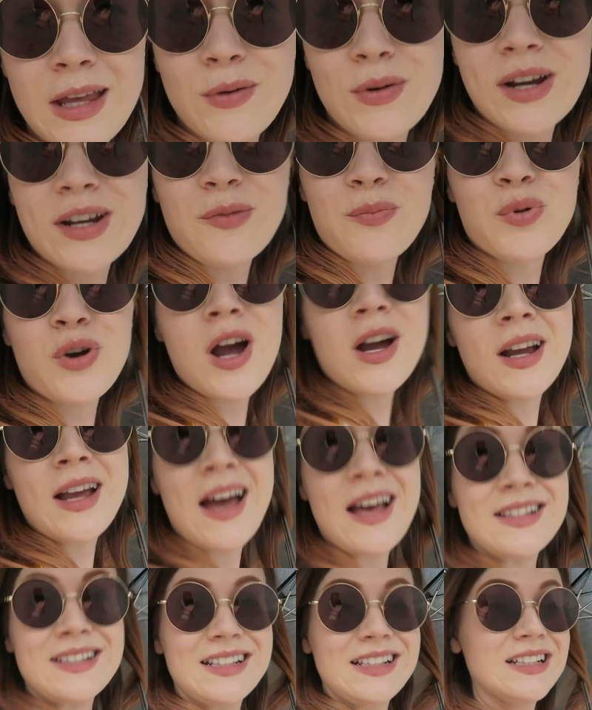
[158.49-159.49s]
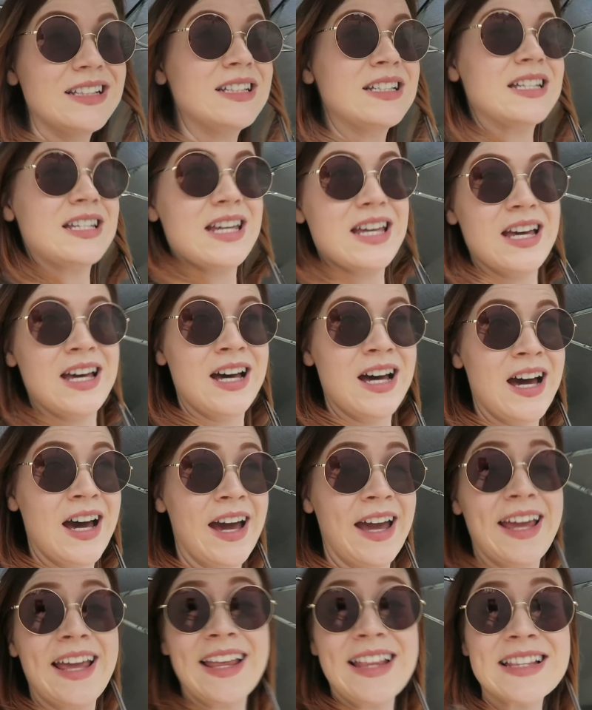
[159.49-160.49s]
Now we're at the Prague Castle.
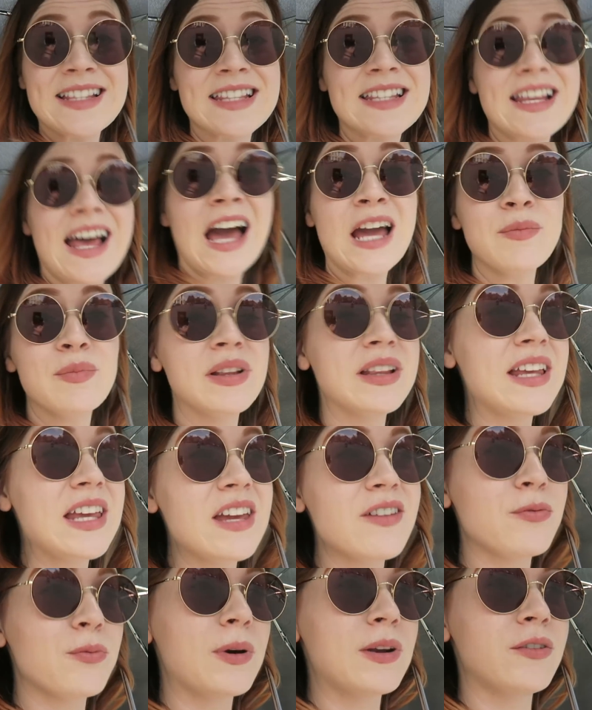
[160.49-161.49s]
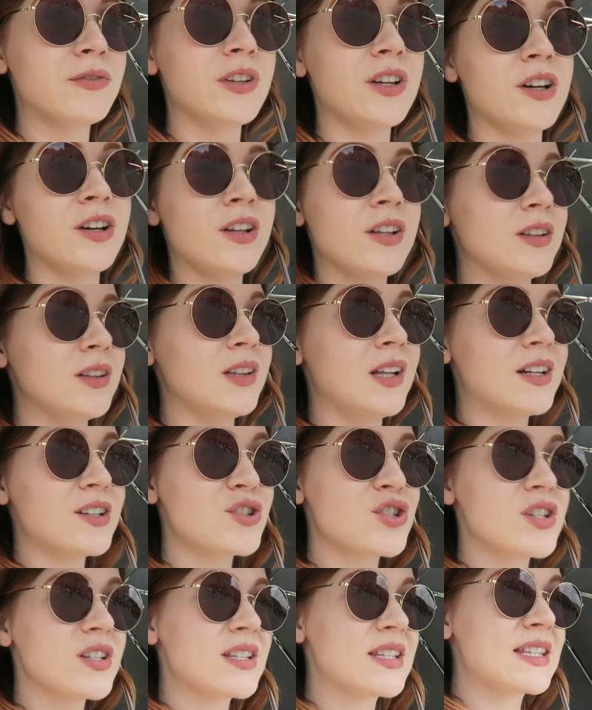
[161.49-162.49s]
It's, I believe, one of the
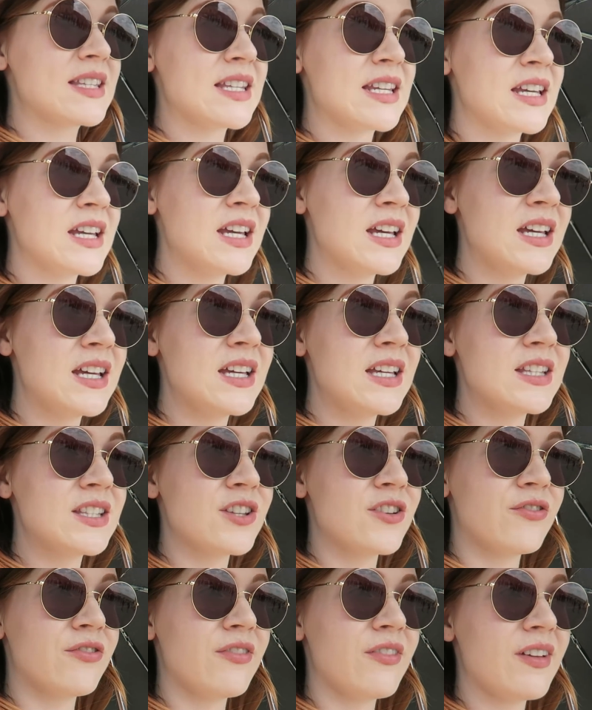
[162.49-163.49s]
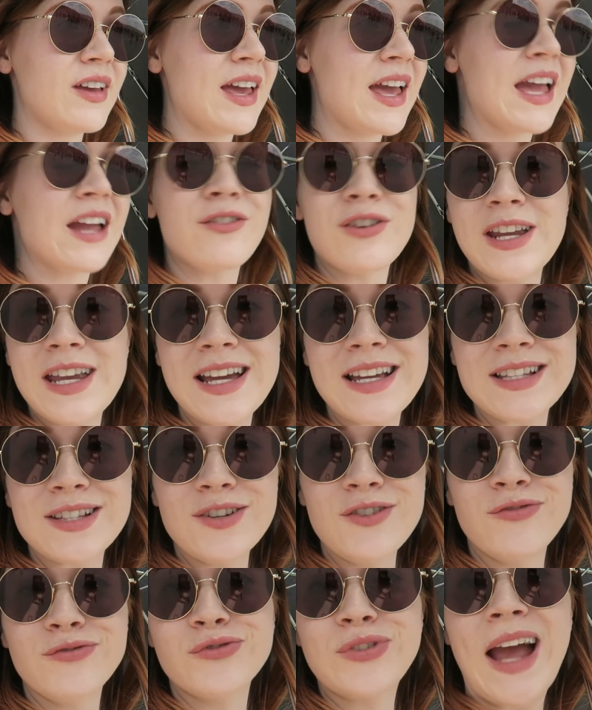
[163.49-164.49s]
largest sort of areas
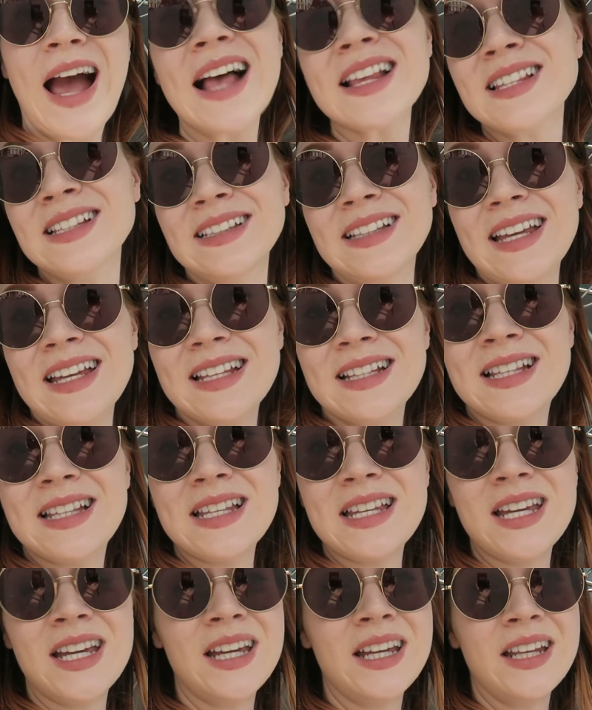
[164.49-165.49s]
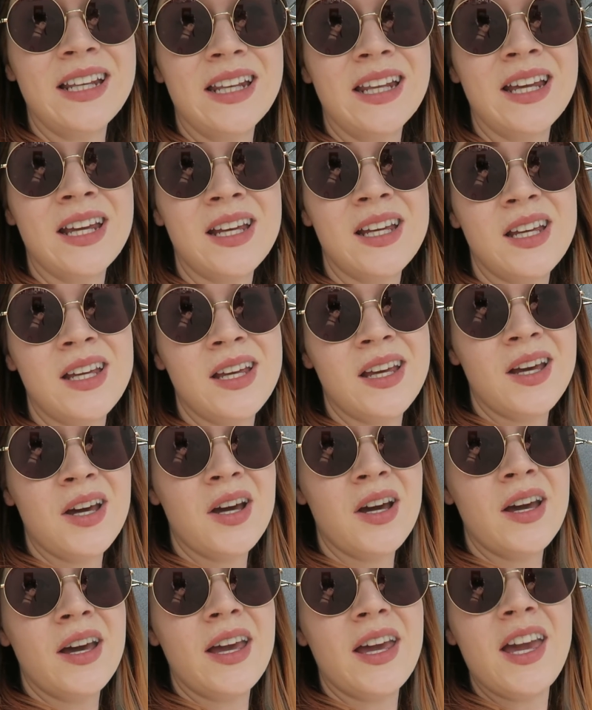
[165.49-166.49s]
of castleness
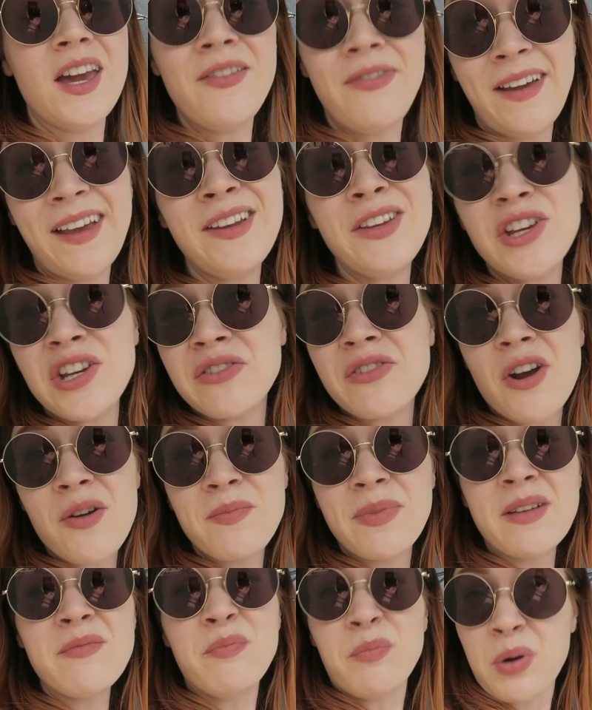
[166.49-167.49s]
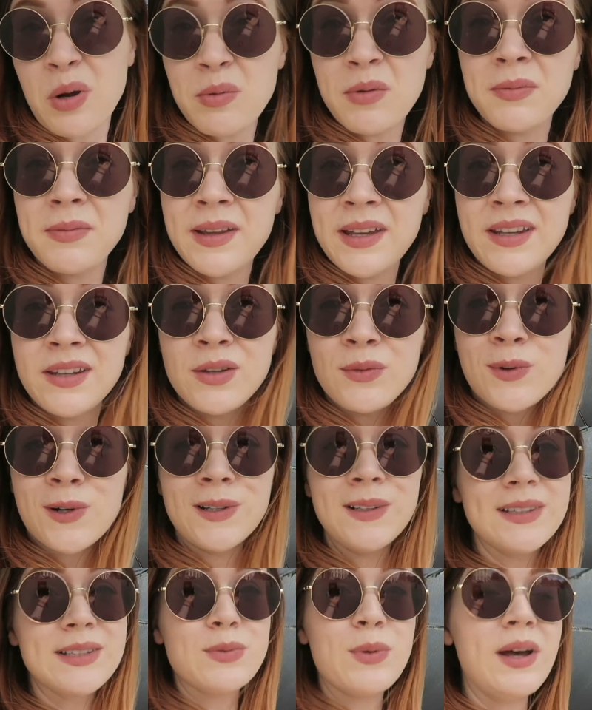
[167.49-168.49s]
if in Europe, then probably in the
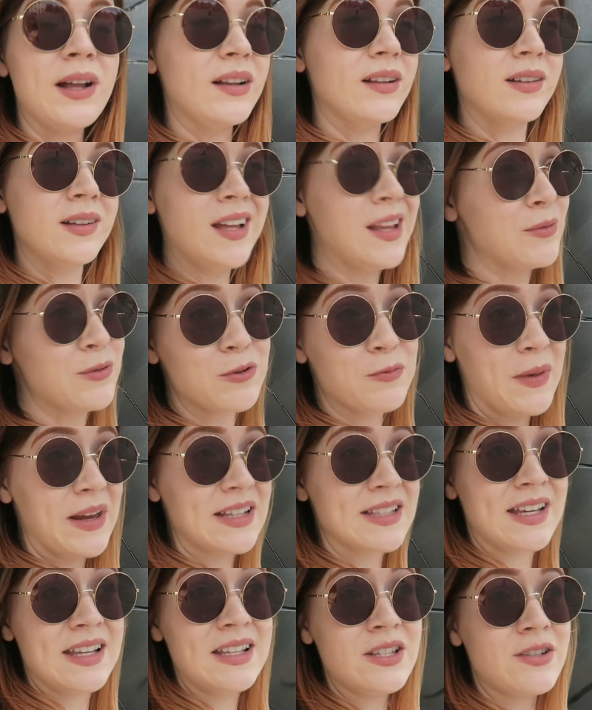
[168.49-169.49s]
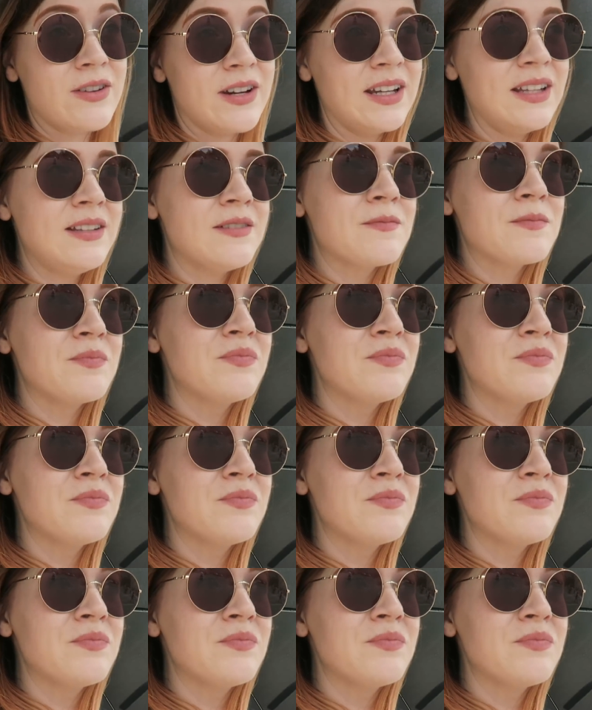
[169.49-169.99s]
world as well. That would make sense, right?